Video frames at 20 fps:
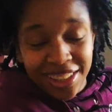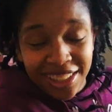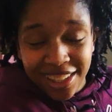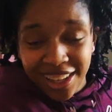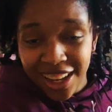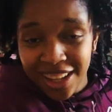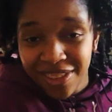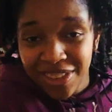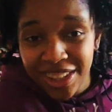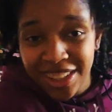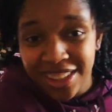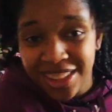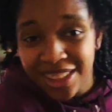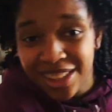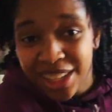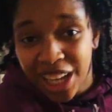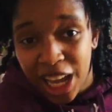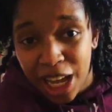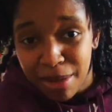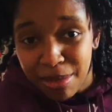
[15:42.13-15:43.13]
It got one of the
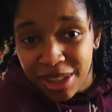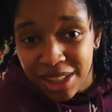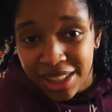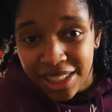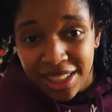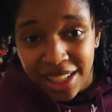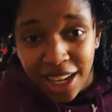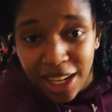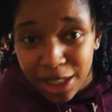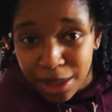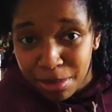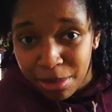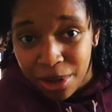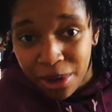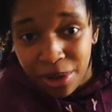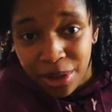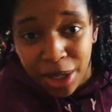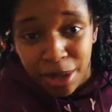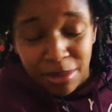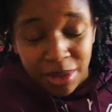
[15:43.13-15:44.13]
top CS
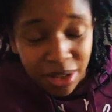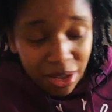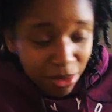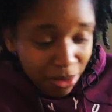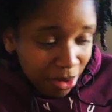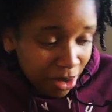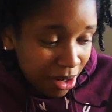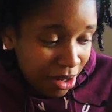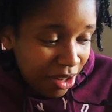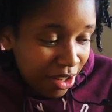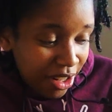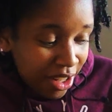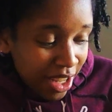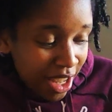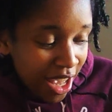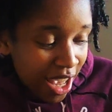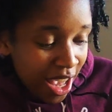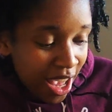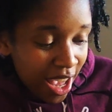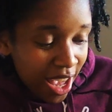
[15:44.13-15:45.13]
programs in the world,
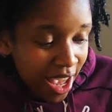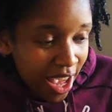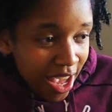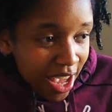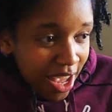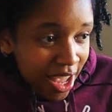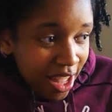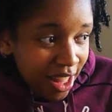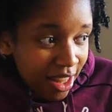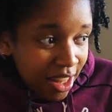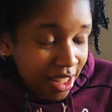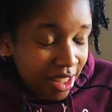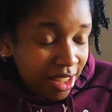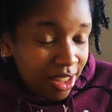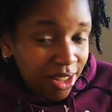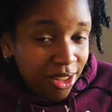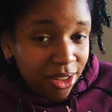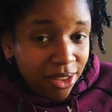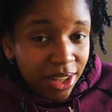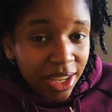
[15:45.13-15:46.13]
and
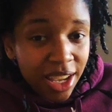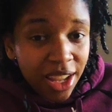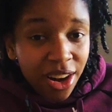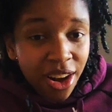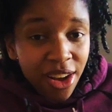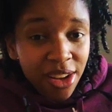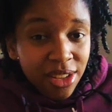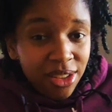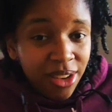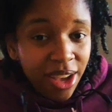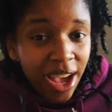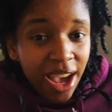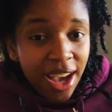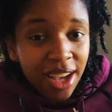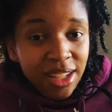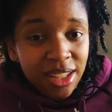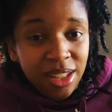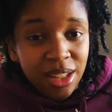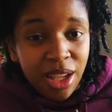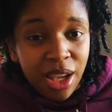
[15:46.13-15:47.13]
so it also
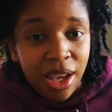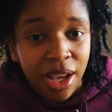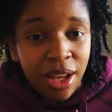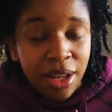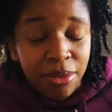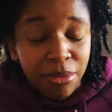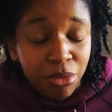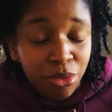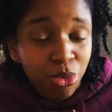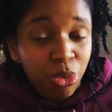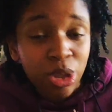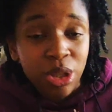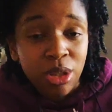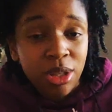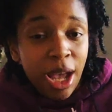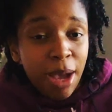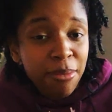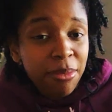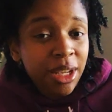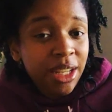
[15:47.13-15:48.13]
has, which
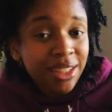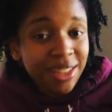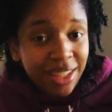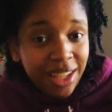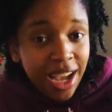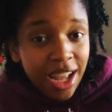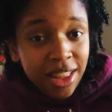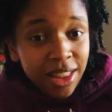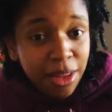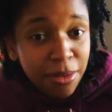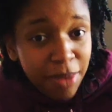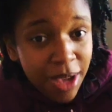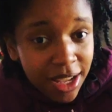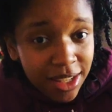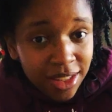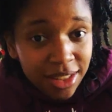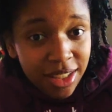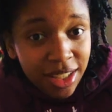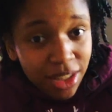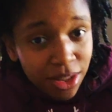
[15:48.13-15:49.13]
that means they got the
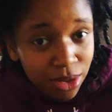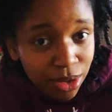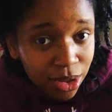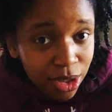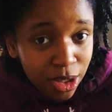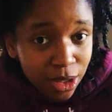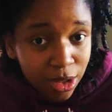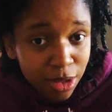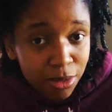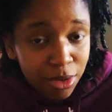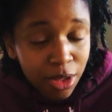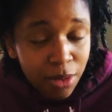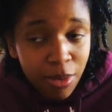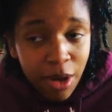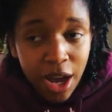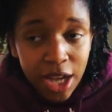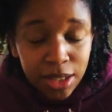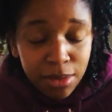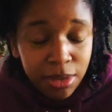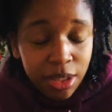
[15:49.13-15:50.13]
best teachers to
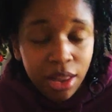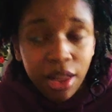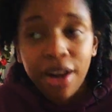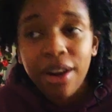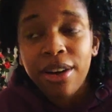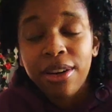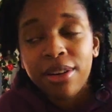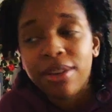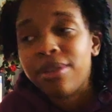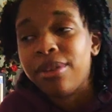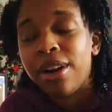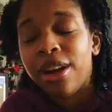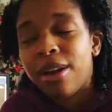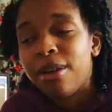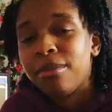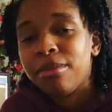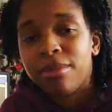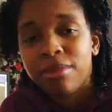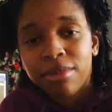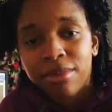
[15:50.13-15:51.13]
possibly learn from.